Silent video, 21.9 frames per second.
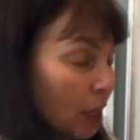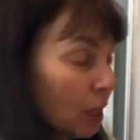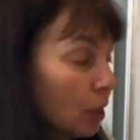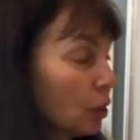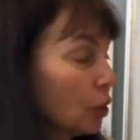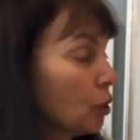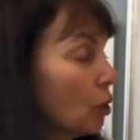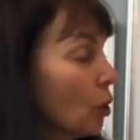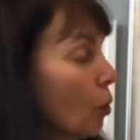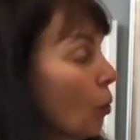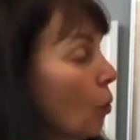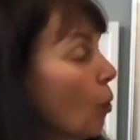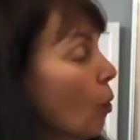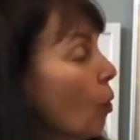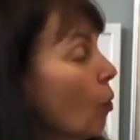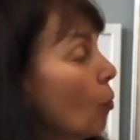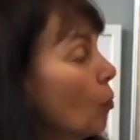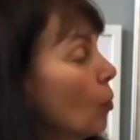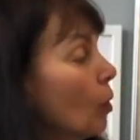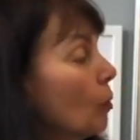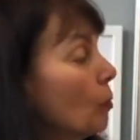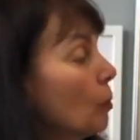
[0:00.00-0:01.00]
so
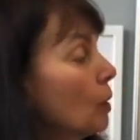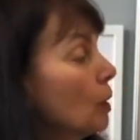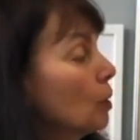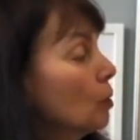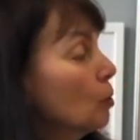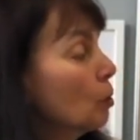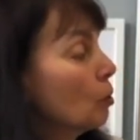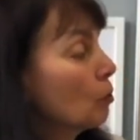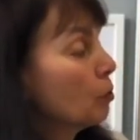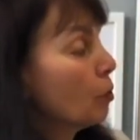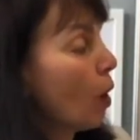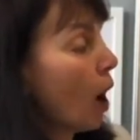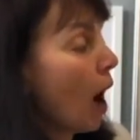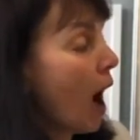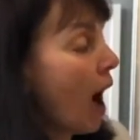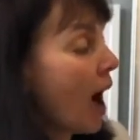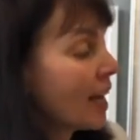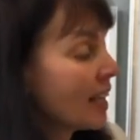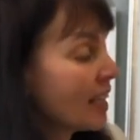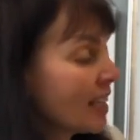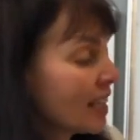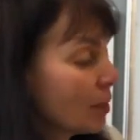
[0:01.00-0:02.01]
we will look for
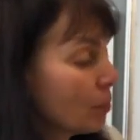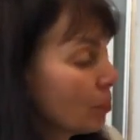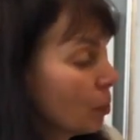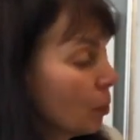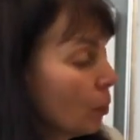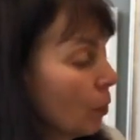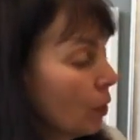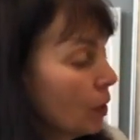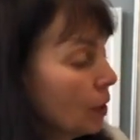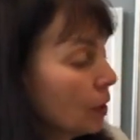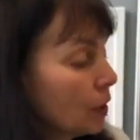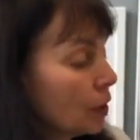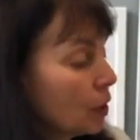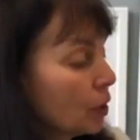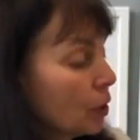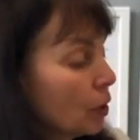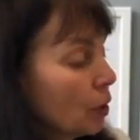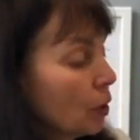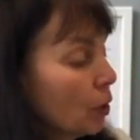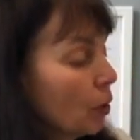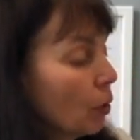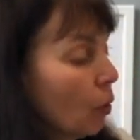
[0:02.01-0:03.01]
acupoints
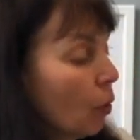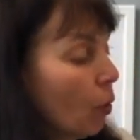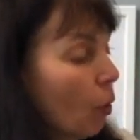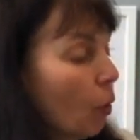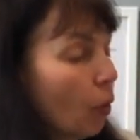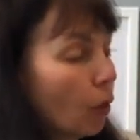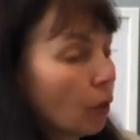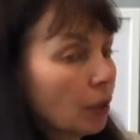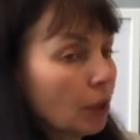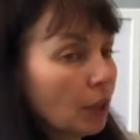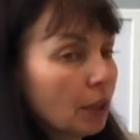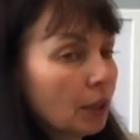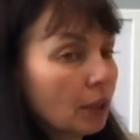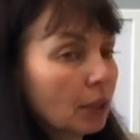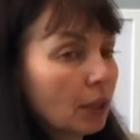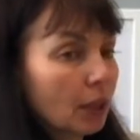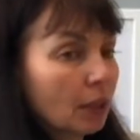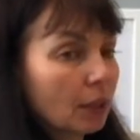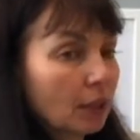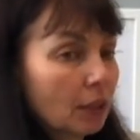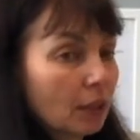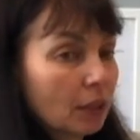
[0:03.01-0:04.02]
on
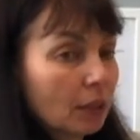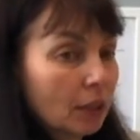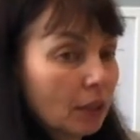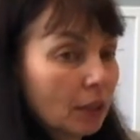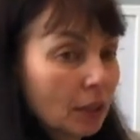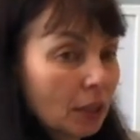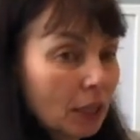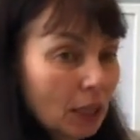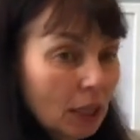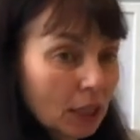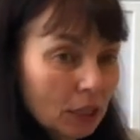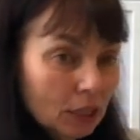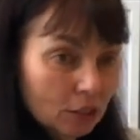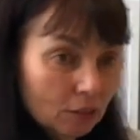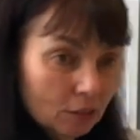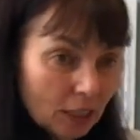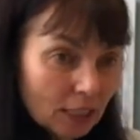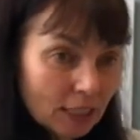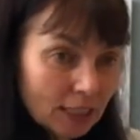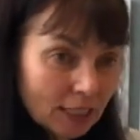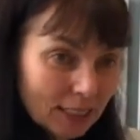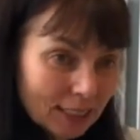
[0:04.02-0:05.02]
another
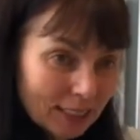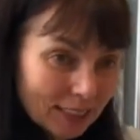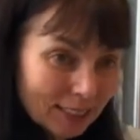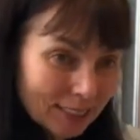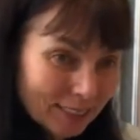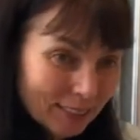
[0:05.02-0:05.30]
wrist